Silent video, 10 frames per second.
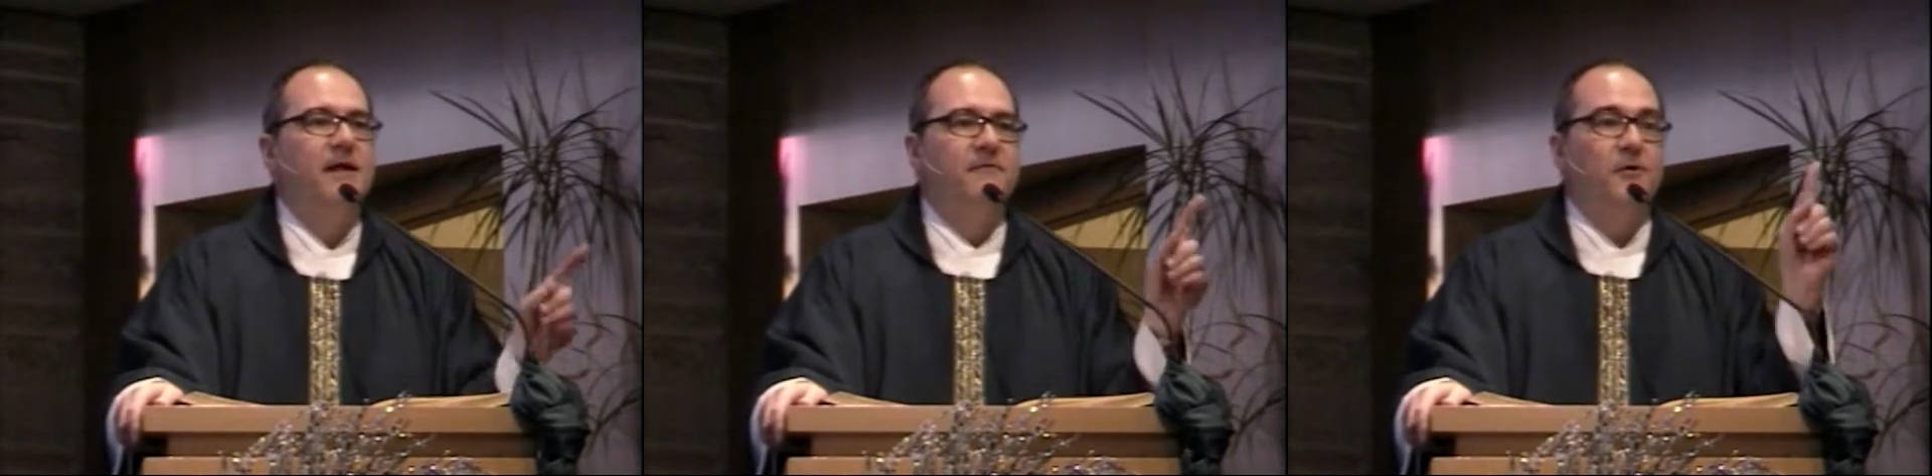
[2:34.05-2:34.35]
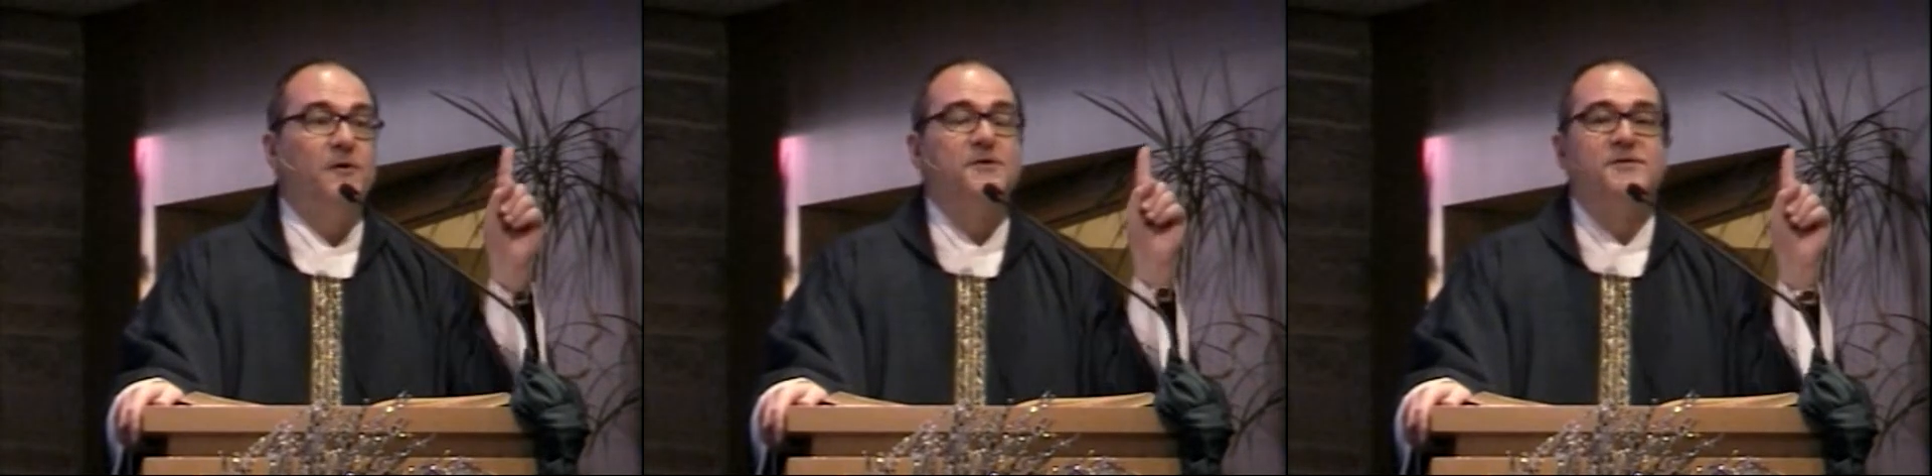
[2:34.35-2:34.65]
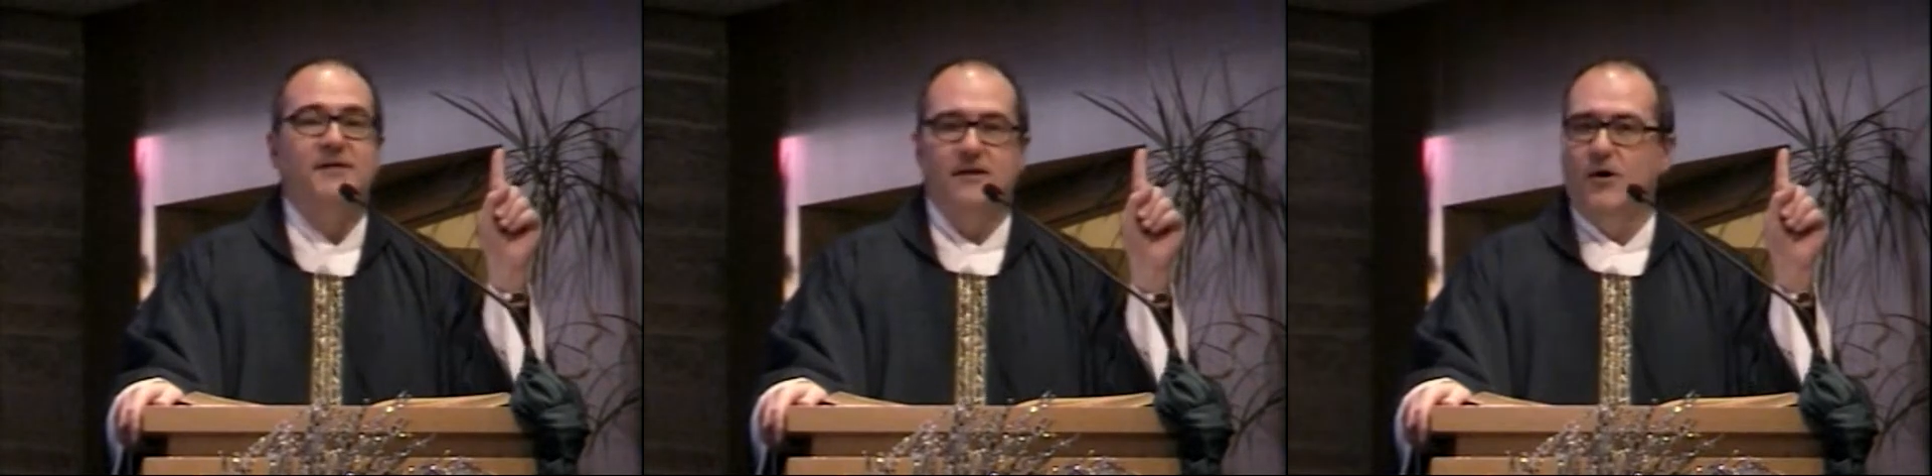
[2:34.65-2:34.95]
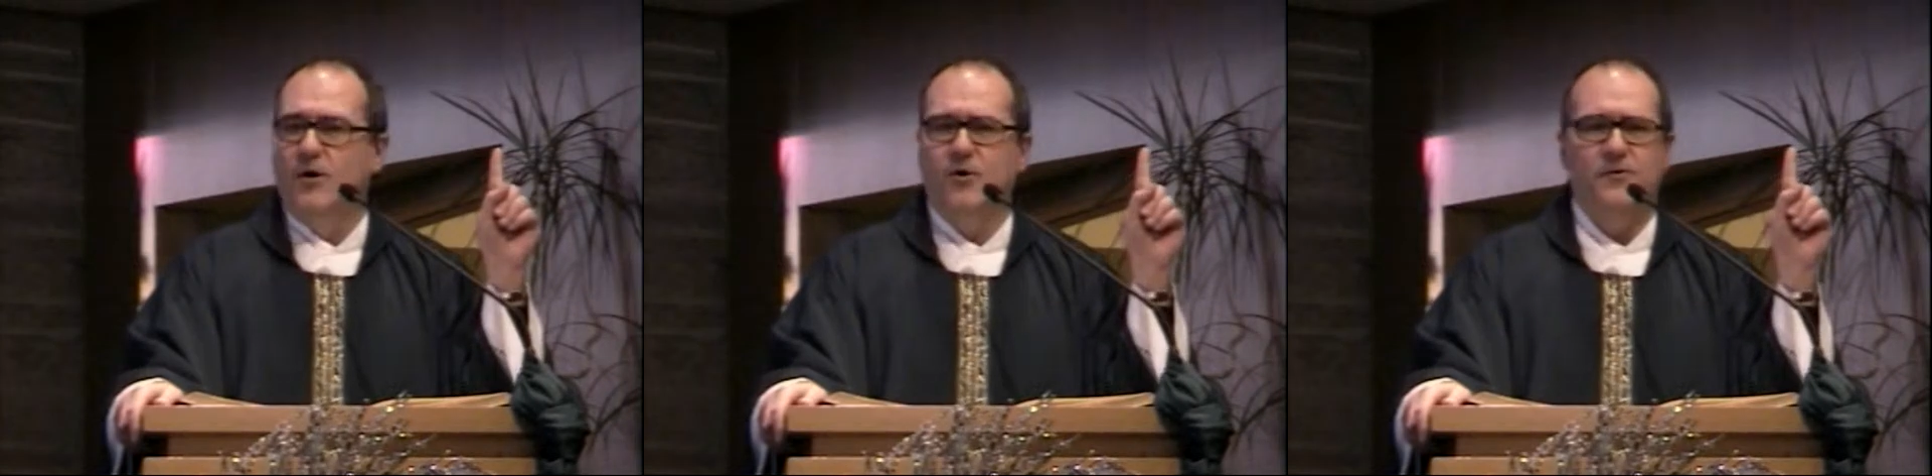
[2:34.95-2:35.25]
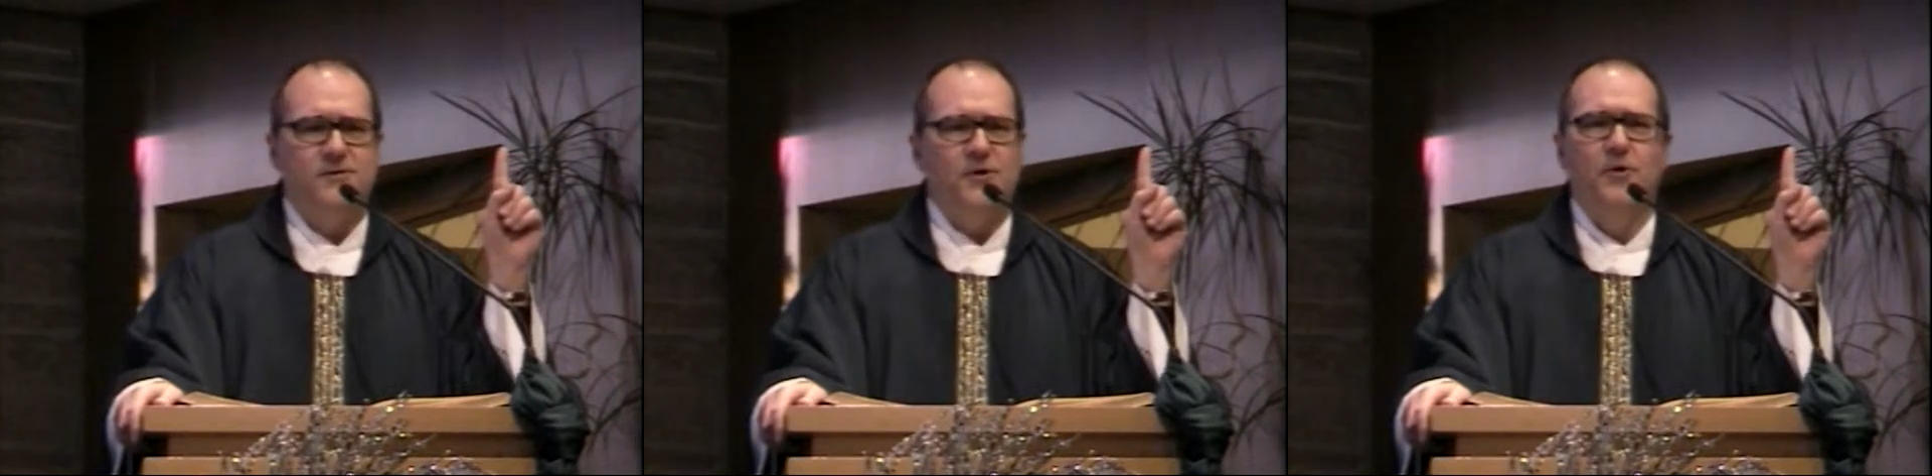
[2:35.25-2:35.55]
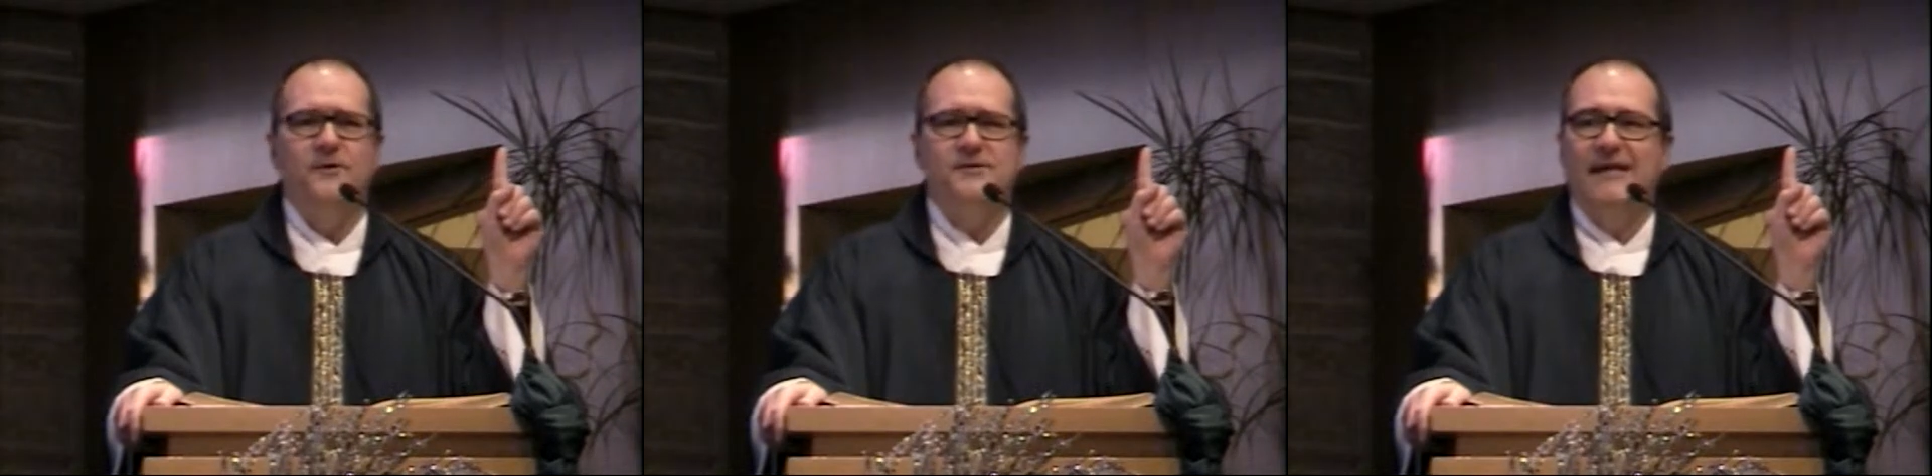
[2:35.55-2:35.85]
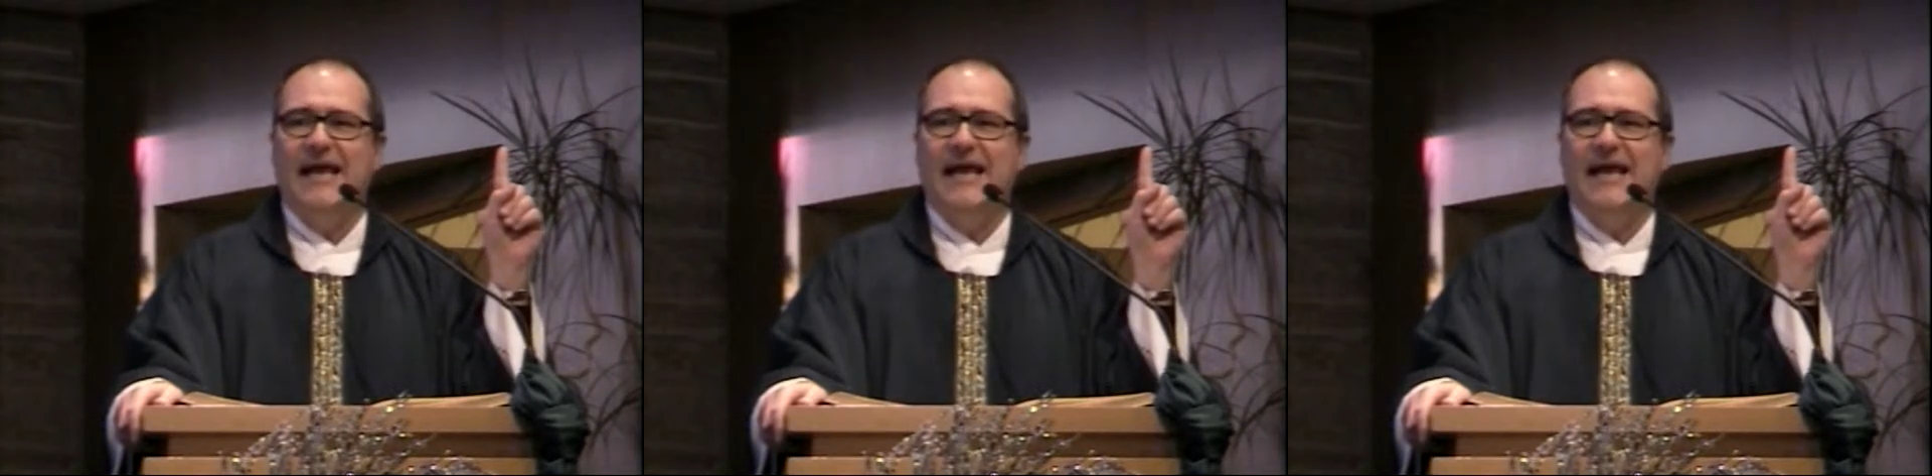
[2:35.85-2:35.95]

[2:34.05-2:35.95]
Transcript: First, it's always the